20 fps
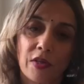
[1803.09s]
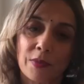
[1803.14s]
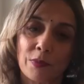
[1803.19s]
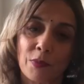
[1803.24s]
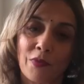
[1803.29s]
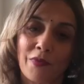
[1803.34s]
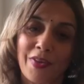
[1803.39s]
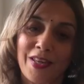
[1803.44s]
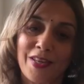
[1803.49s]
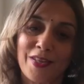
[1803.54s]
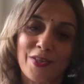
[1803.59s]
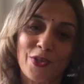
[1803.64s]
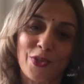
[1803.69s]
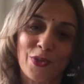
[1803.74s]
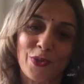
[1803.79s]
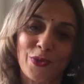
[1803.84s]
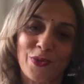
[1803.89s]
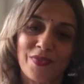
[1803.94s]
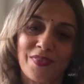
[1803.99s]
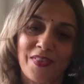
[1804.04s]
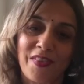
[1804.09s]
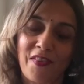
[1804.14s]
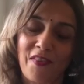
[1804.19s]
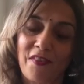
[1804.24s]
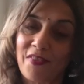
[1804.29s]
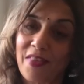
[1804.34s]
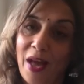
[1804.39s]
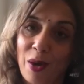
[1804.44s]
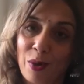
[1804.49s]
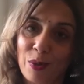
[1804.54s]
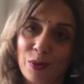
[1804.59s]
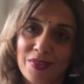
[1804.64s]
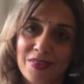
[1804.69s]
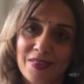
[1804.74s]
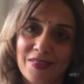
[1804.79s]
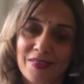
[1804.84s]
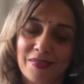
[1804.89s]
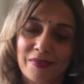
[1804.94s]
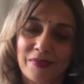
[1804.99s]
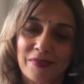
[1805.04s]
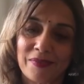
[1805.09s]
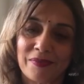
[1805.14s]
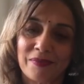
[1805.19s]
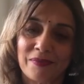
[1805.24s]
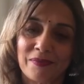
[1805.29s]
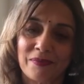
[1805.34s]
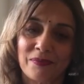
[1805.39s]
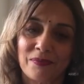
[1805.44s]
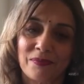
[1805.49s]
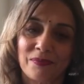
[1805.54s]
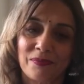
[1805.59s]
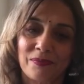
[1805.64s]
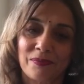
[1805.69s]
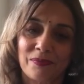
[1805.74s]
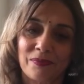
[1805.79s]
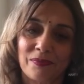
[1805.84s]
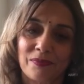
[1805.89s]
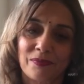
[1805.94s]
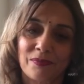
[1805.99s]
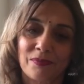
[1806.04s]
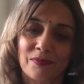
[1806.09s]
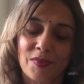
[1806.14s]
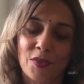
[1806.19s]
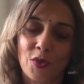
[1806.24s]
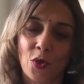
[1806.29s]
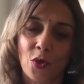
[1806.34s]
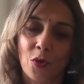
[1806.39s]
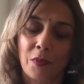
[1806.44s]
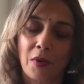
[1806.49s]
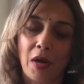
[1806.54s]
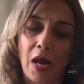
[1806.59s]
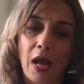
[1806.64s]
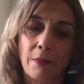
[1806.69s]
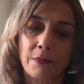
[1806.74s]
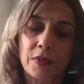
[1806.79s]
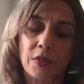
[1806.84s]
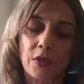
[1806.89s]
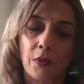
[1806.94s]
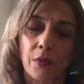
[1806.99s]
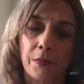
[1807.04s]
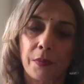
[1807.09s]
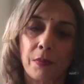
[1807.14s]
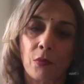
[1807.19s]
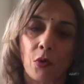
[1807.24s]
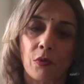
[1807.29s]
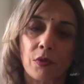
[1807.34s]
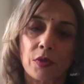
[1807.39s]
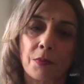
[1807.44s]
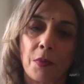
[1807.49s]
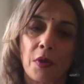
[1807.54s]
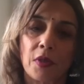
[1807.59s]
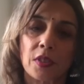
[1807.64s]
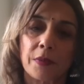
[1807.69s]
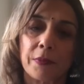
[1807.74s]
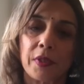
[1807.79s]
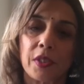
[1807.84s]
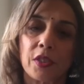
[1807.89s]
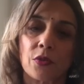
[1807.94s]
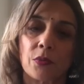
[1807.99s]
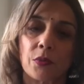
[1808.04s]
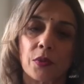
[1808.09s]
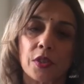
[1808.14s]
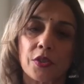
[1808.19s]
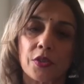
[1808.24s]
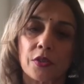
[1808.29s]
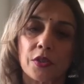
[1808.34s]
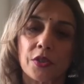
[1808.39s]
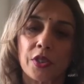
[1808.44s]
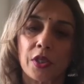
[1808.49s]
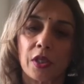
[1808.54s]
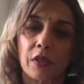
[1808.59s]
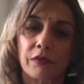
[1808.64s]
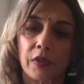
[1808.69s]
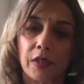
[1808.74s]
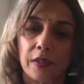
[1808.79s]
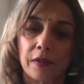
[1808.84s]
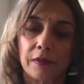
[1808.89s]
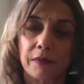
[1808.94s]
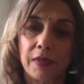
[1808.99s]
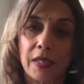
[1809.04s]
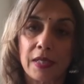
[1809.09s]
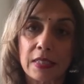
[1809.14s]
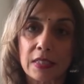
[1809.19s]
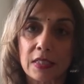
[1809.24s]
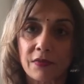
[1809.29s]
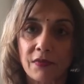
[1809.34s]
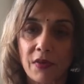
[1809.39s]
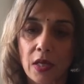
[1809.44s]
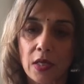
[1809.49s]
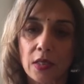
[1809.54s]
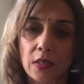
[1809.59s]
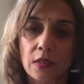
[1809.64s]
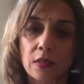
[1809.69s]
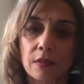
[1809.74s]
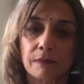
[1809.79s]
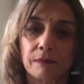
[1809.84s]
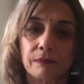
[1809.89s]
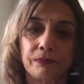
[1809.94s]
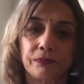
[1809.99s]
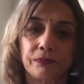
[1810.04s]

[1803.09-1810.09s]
is moving into the 5th house. So perhaps there will be more responsibility towards your children in this phase.